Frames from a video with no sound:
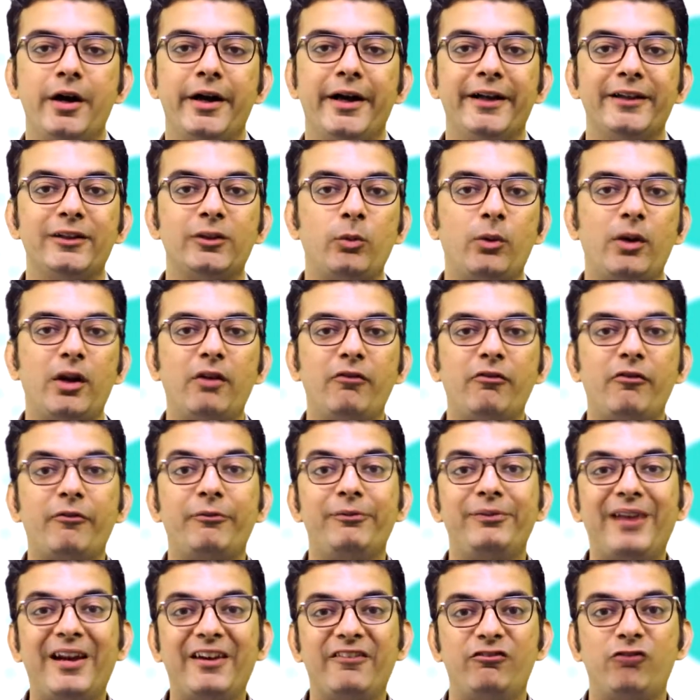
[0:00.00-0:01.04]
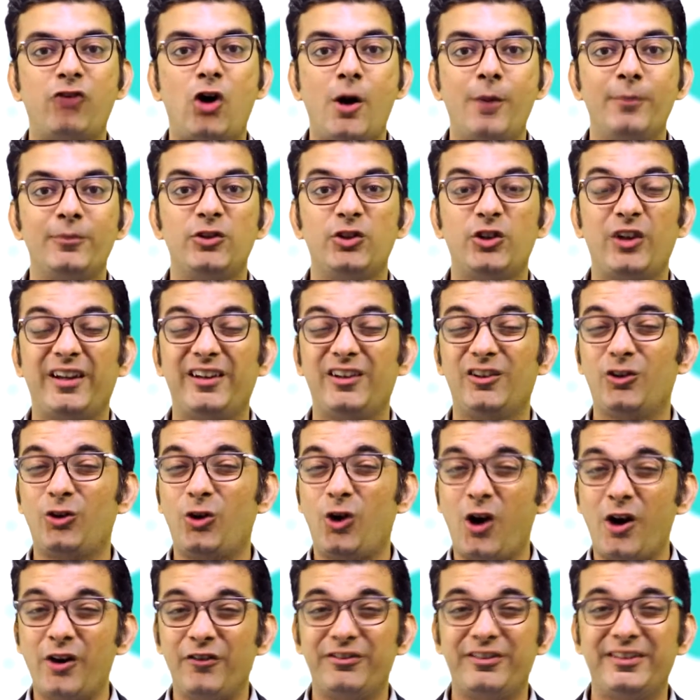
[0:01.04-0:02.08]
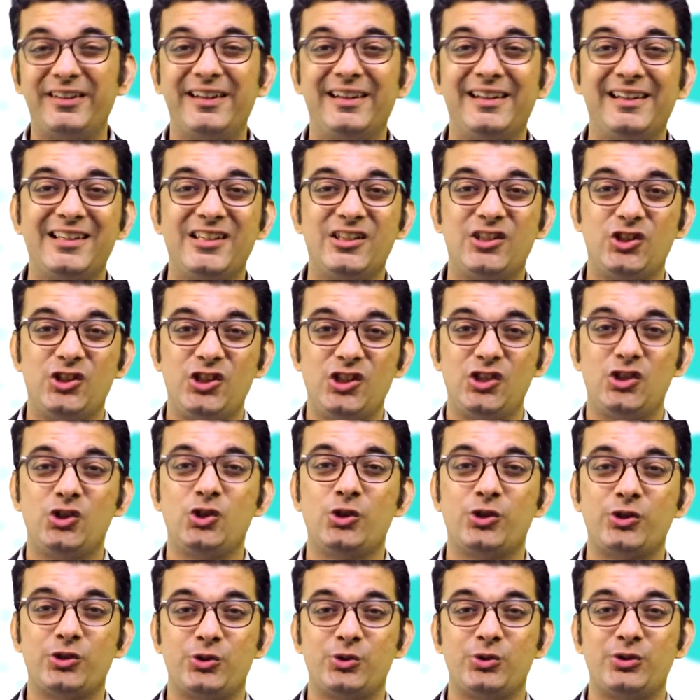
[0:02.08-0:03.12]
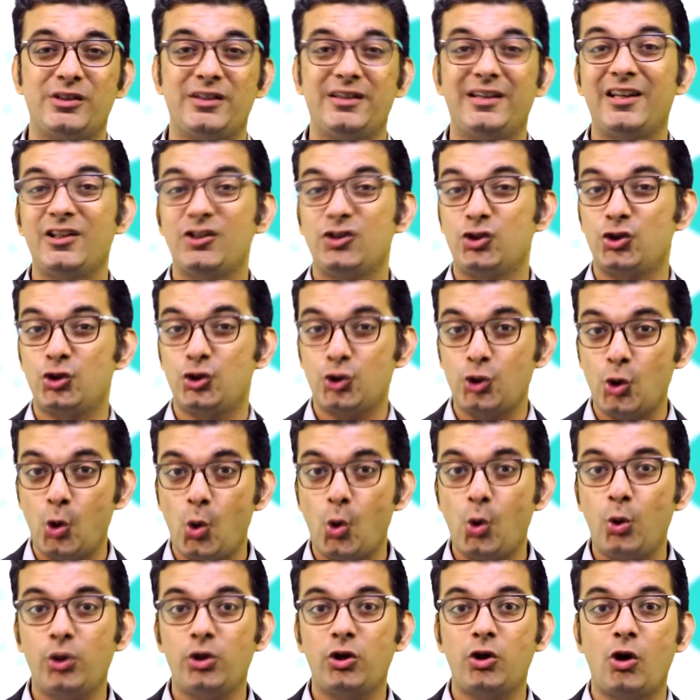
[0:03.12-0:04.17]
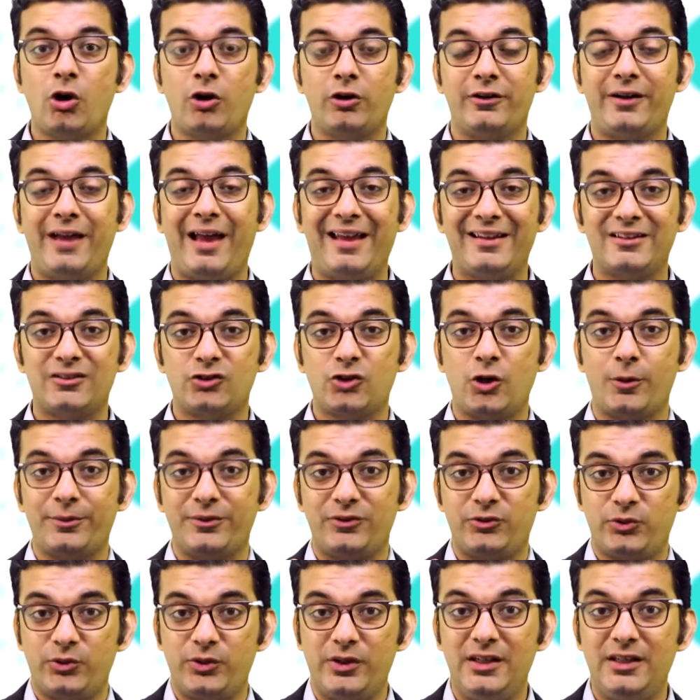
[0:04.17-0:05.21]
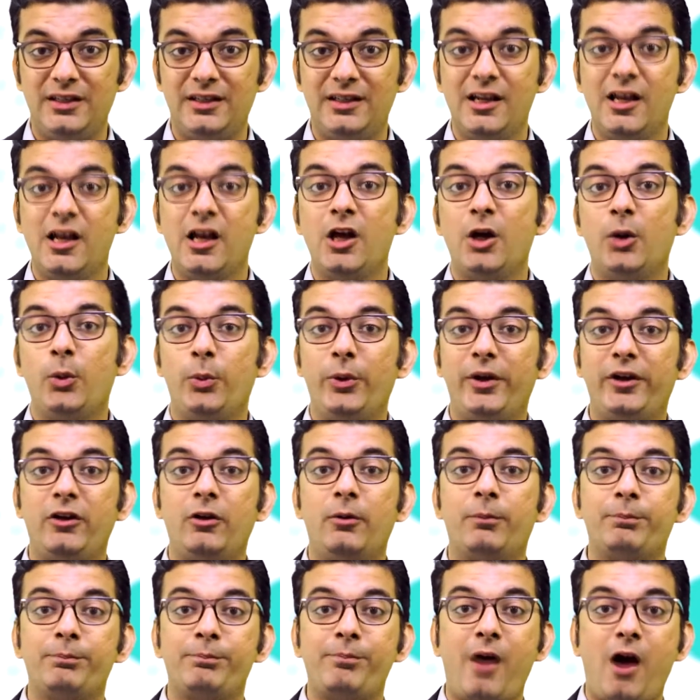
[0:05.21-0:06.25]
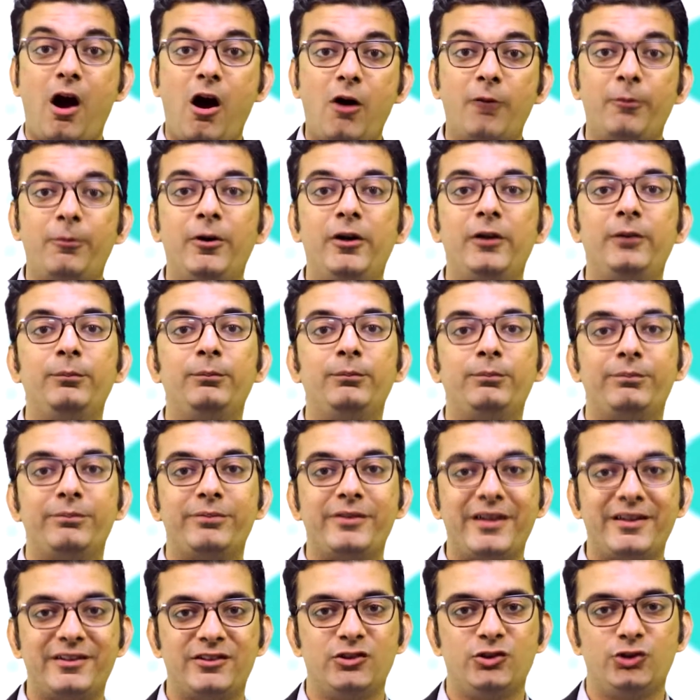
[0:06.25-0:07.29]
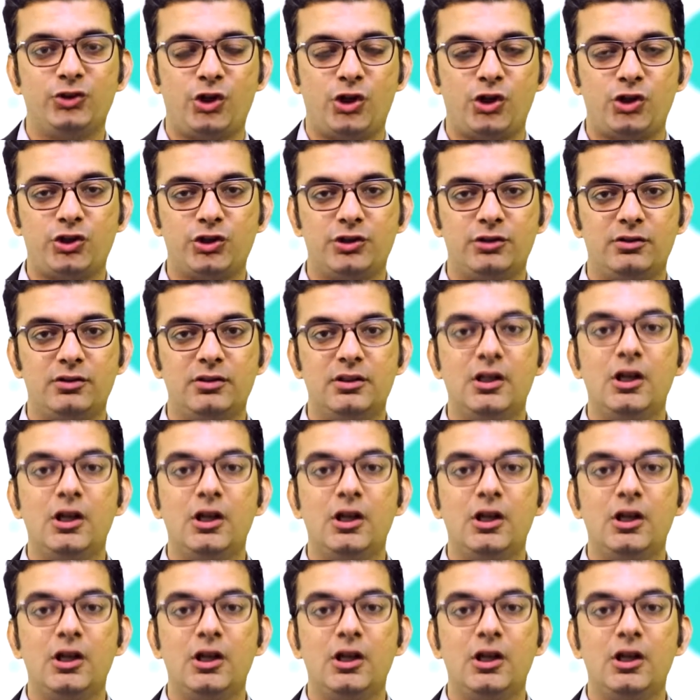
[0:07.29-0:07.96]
As one of the platform, you can confidently teach your student and show your desktop screen where your PowerPoint presentation.